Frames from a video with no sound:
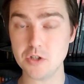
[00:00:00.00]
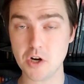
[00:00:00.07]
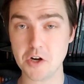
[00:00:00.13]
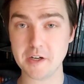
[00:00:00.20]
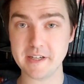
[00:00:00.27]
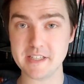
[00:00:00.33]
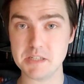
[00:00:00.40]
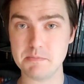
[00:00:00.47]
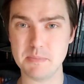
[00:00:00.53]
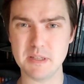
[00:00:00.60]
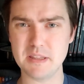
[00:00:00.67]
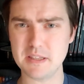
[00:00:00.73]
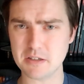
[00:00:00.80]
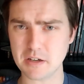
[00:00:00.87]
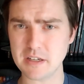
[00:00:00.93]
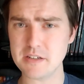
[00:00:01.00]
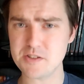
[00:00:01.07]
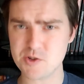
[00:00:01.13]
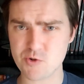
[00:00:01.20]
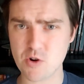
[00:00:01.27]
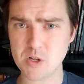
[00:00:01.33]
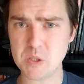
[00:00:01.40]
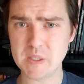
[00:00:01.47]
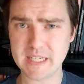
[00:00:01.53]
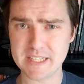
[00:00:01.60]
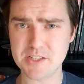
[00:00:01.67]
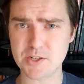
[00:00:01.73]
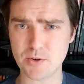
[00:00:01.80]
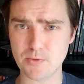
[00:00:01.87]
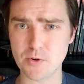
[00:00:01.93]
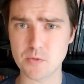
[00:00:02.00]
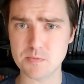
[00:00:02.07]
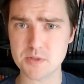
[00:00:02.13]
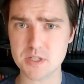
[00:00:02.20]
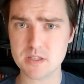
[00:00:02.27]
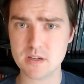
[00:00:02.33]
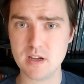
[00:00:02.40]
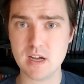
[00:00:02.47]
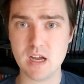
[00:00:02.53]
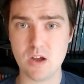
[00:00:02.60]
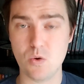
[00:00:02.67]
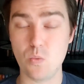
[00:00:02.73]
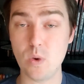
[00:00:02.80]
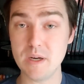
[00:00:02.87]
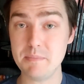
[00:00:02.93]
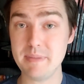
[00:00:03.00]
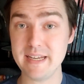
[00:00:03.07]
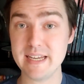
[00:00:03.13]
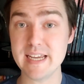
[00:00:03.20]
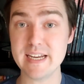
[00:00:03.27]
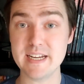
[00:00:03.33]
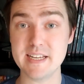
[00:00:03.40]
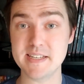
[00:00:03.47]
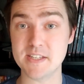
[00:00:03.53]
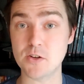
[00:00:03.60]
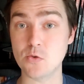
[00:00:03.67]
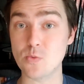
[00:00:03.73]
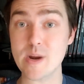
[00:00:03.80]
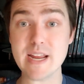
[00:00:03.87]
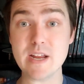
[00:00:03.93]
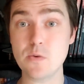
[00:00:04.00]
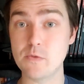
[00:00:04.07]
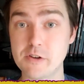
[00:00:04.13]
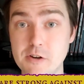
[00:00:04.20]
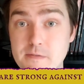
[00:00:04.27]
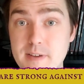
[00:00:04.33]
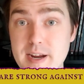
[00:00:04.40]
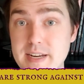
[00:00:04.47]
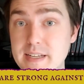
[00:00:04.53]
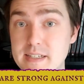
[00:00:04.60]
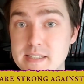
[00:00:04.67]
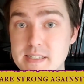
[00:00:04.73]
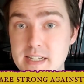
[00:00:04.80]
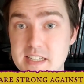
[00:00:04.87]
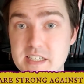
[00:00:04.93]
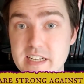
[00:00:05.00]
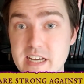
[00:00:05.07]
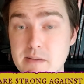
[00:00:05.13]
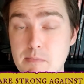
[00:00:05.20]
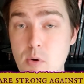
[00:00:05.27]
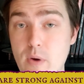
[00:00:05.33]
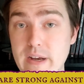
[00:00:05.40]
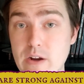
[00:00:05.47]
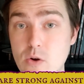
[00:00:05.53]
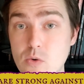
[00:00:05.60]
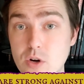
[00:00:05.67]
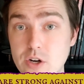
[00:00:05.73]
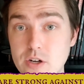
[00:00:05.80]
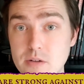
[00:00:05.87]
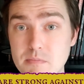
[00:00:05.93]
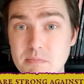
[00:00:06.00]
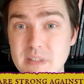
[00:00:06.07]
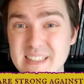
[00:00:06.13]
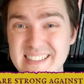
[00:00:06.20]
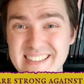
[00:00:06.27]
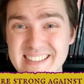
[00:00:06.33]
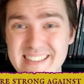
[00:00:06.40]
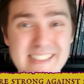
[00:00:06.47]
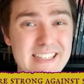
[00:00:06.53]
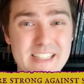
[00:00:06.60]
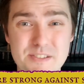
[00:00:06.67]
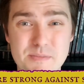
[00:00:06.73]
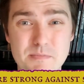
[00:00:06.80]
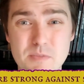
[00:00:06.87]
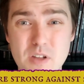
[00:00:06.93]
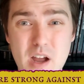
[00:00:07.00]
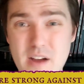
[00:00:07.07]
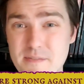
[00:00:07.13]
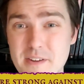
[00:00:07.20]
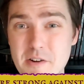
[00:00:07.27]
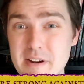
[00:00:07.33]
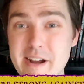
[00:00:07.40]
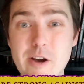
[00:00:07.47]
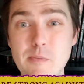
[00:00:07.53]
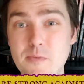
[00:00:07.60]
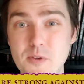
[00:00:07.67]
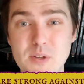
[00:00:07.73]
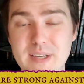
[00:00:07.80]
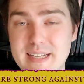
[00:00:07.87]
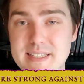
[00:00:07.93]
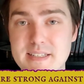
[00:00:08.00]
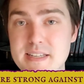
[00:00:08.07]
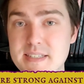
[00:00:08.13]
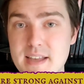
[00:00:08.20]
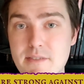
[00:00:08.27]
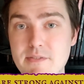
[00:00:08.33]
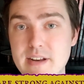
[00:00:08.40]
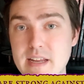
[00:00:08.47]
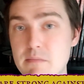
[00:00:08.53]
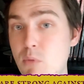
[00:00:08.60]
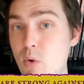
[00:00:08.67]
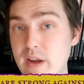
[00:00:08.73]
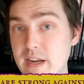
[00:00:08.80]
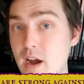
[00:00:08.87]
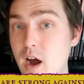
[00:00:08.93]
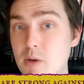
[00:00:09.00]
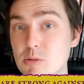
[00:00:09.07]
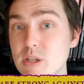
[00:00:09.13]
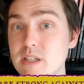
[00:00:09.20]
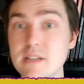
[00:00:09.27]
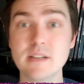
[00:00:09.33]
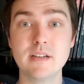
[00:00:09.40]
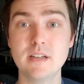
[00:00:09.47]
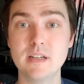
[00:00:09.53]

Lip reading: targets, but they're going to struggle against groups. One big hit is great when you're fighting a 60 hit point ogre, but is not very helpful against a 7 hit point goblin.